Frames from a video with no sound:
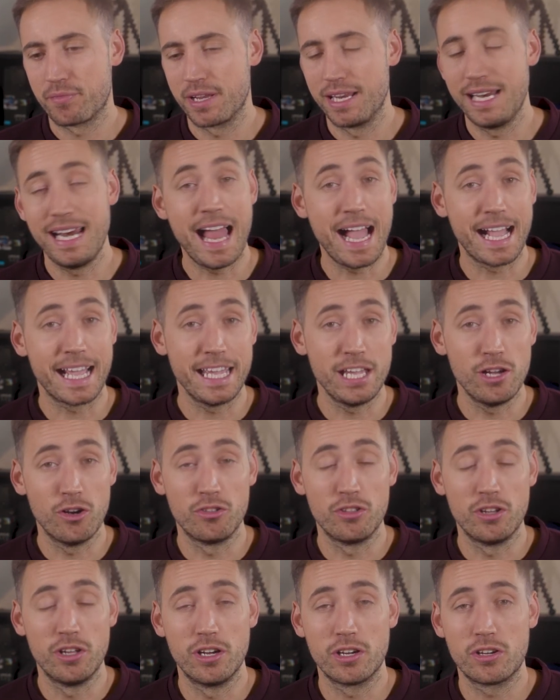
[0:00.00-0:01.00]
laggy
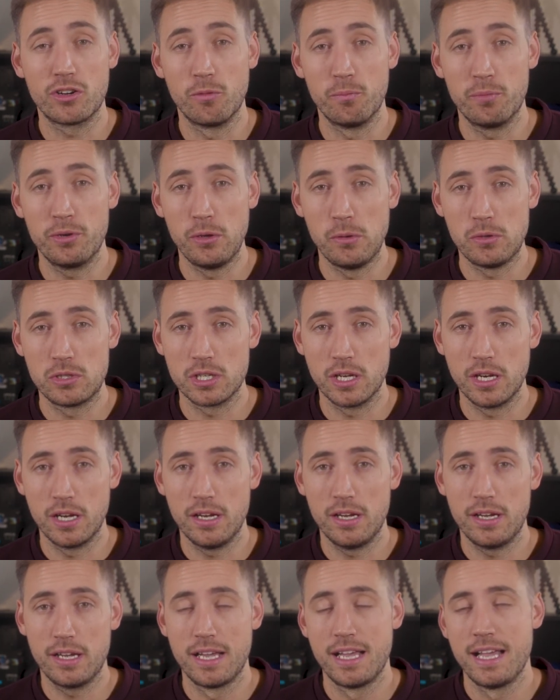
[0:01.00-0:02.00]
on the
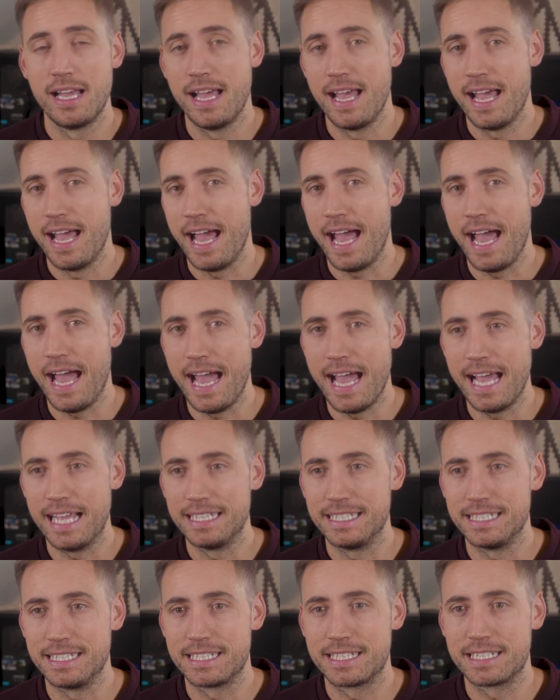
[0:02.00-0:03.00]
computer,
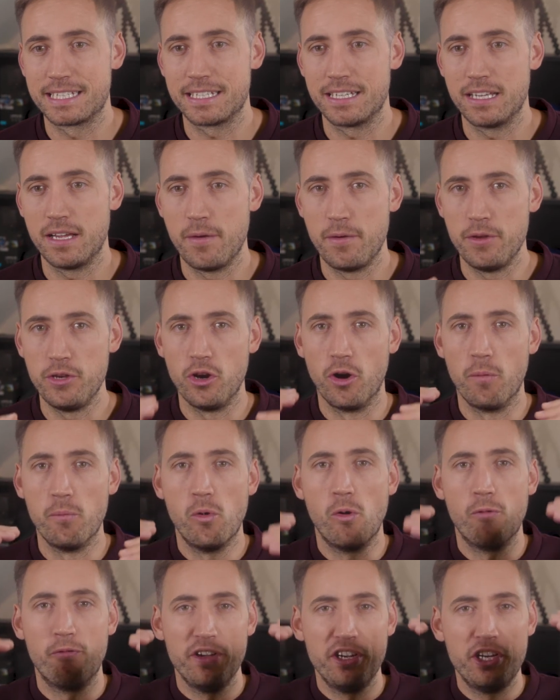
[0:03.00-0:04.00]
and you've got
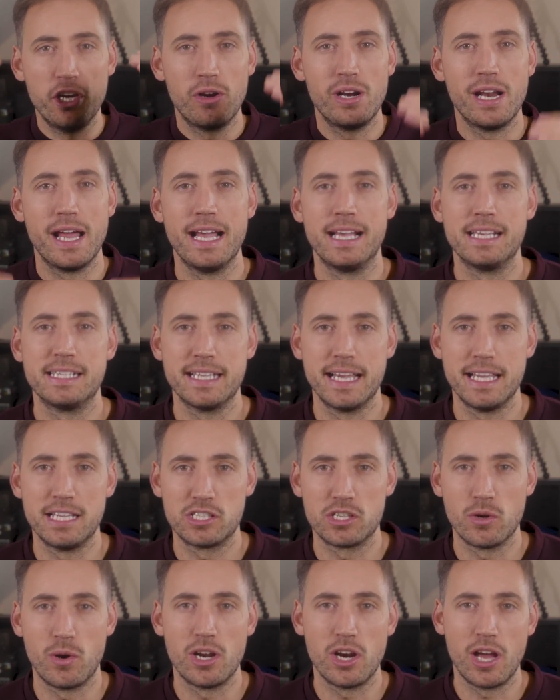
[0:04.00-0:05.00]
more video layers then.
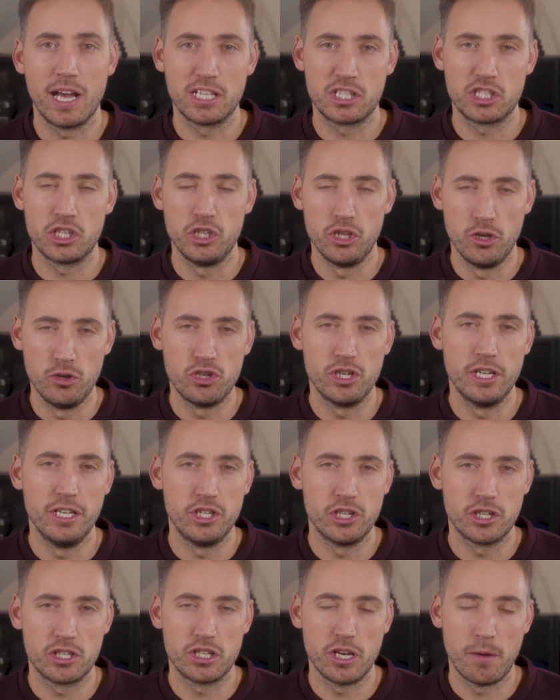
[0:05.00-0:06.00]
So I like to usually
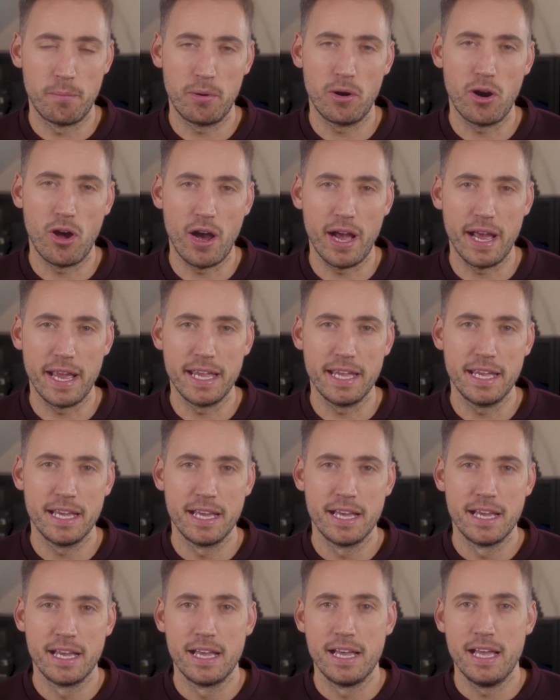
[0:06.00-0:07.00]
just apply
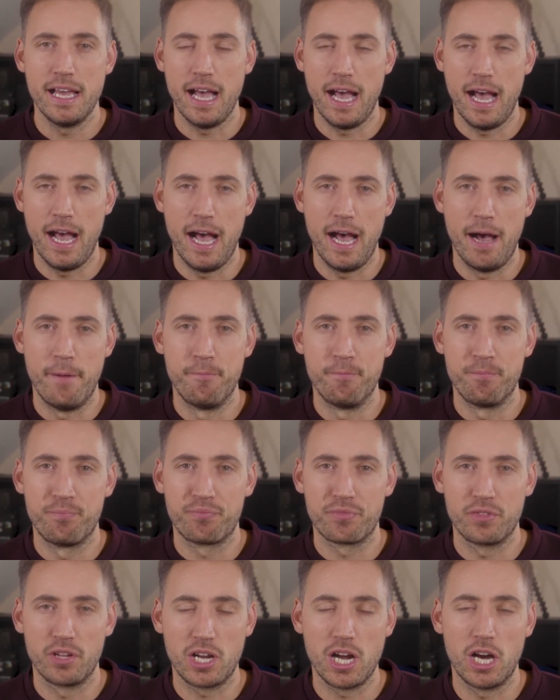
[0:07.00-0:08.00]

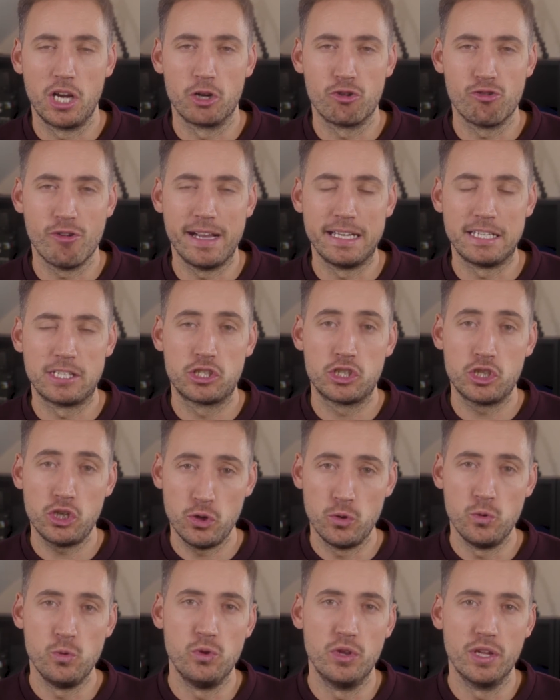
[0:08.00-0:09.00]
the color grade
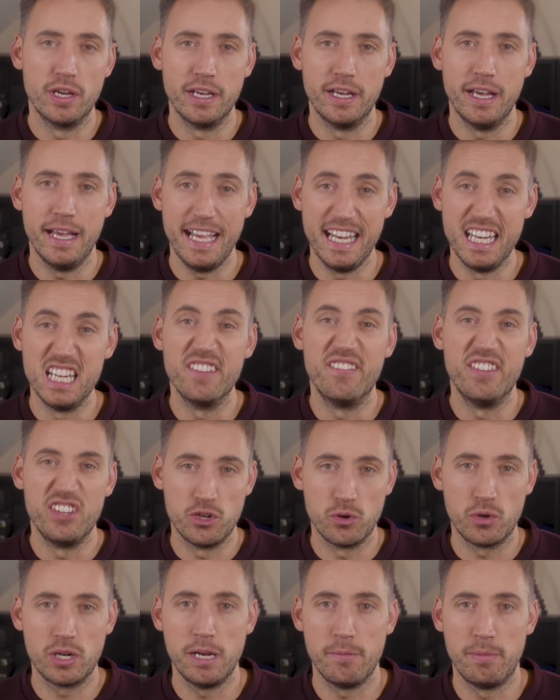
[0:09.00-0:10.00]
to the
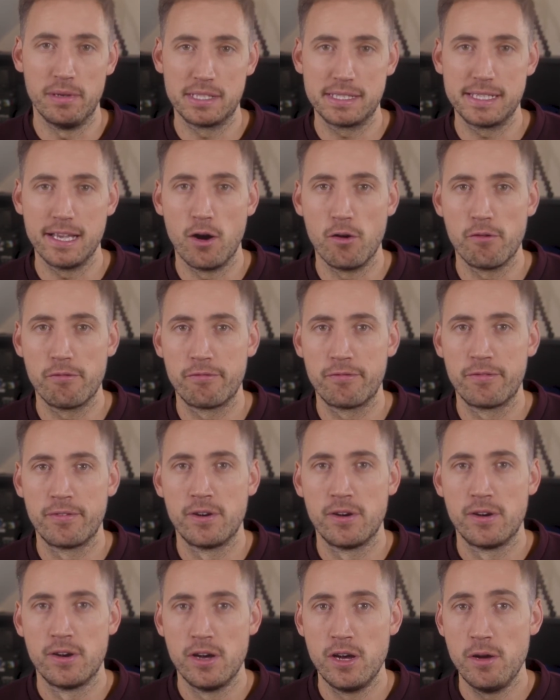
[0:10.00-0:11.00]
individual clip itself
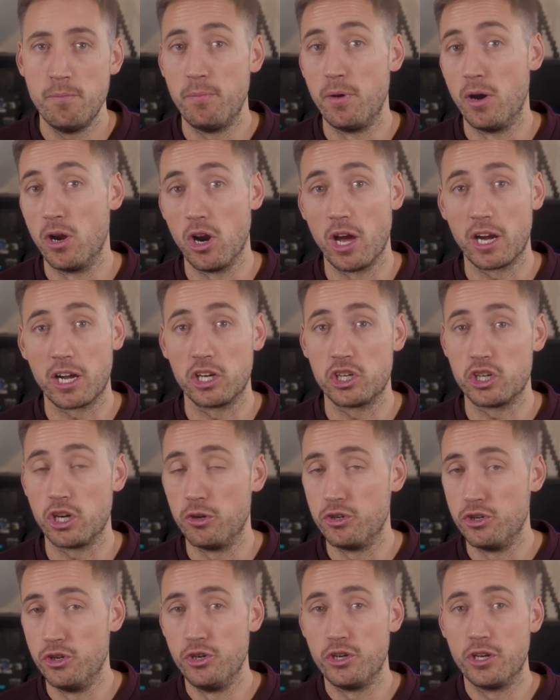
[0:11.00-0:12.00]
But like I
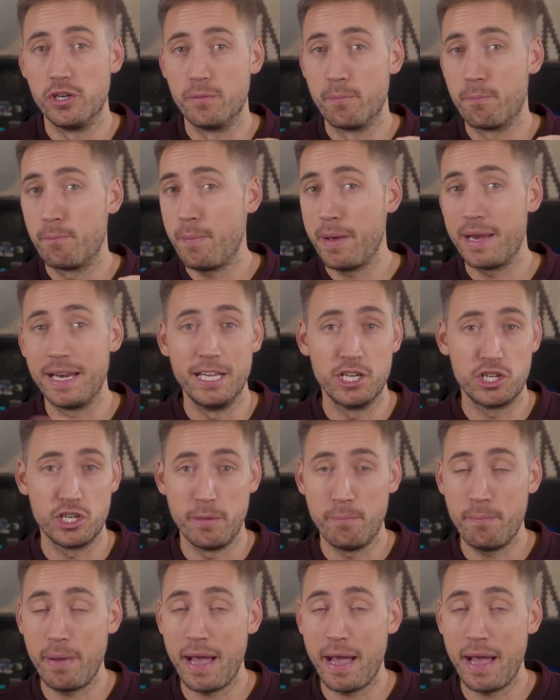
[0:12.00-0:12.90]
showed you, you can literally